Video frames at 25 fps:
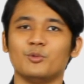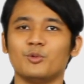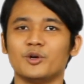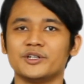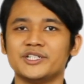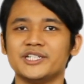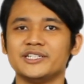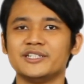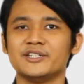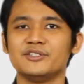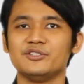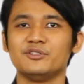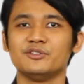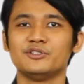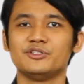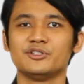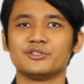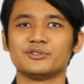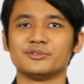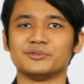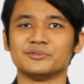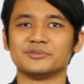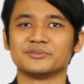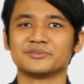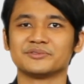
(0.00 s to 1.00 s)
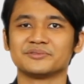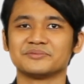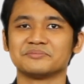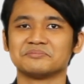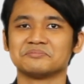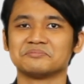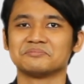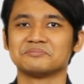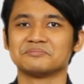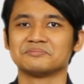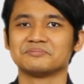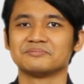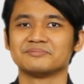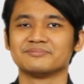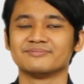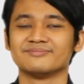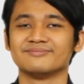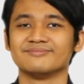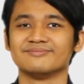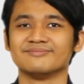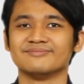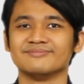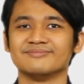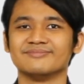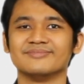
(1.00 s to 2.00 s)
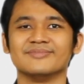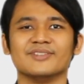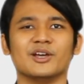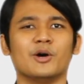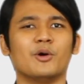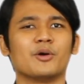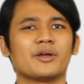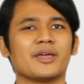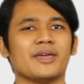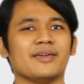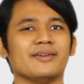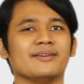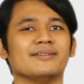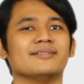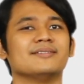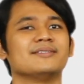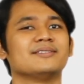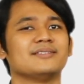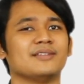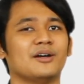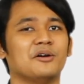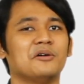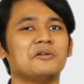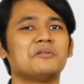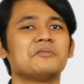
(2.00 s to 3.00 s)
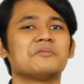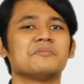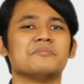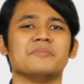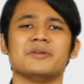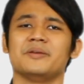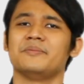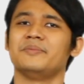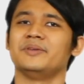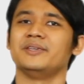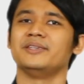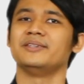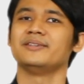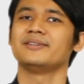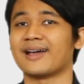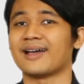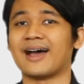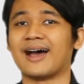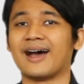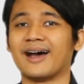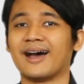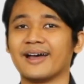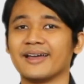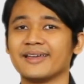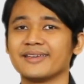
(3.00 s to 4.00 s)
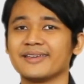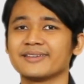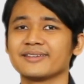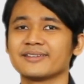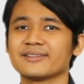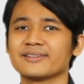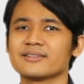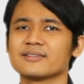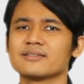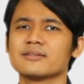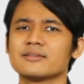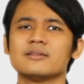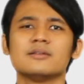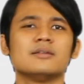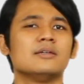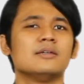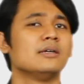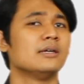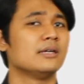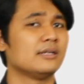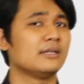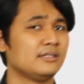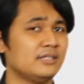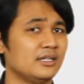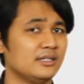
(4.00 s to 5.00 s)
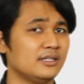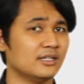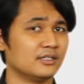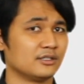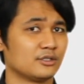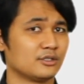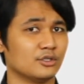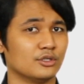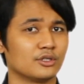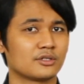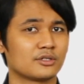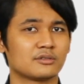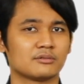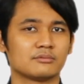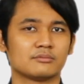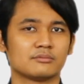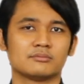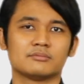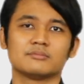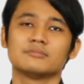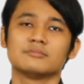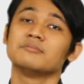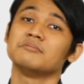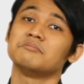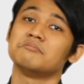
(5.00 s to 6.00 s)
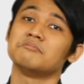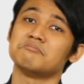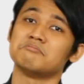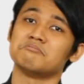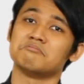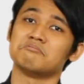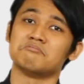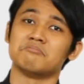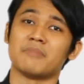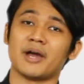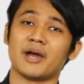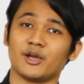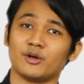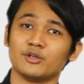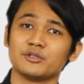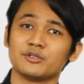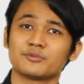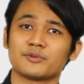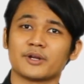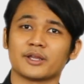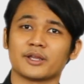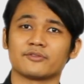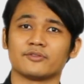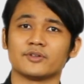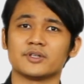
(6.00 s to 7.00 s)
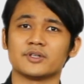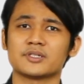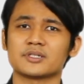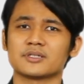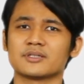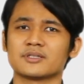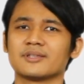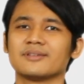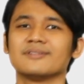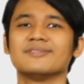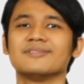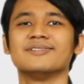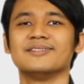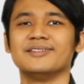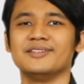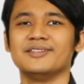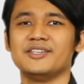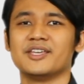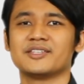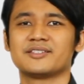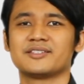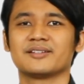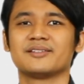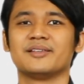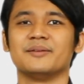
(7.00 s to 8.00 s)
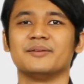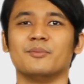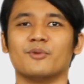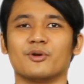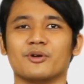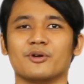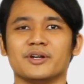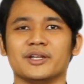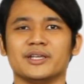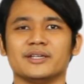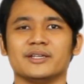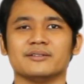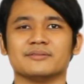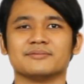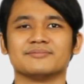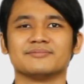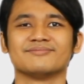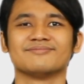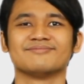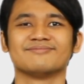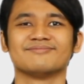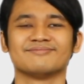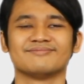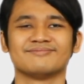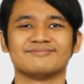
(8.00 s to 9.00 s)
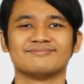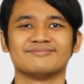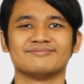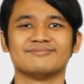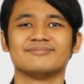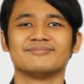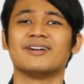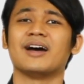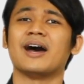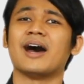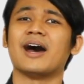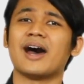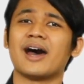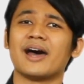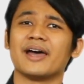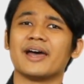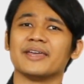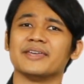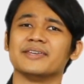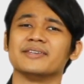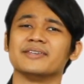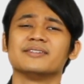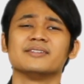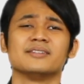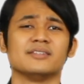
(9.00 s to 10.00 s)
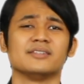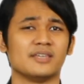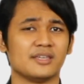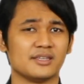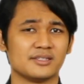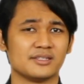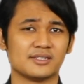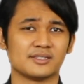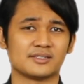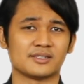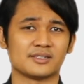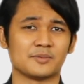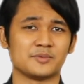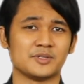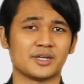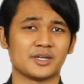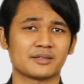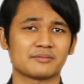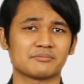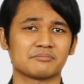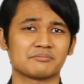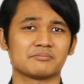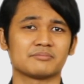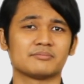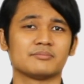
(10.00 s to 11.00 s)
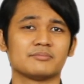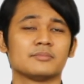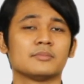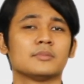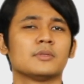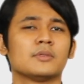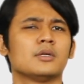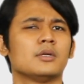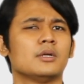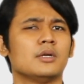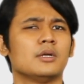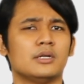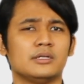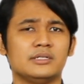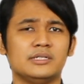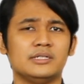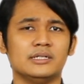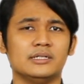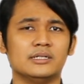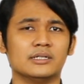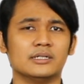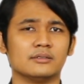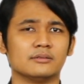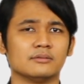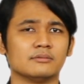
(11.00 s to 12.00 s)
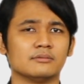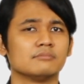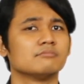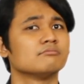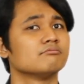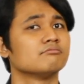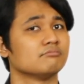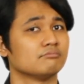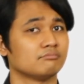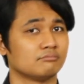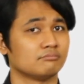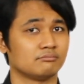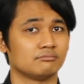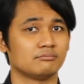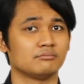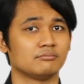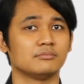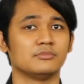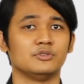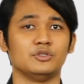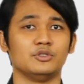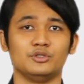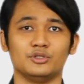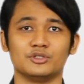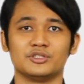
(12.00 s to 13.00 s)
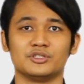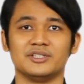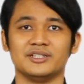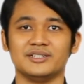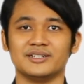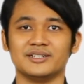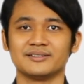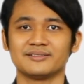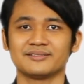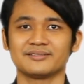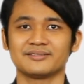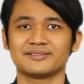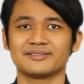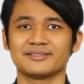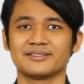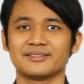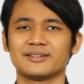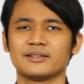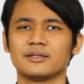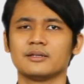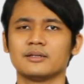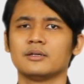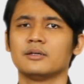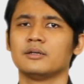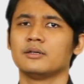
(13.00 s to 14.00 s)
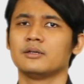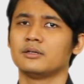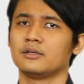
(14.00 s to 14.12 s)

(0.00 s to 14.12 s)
what didn't you do? Okay, so maybe I didn't cook my own breakfast yesterday morning. I is the subject, didn't, use didn't,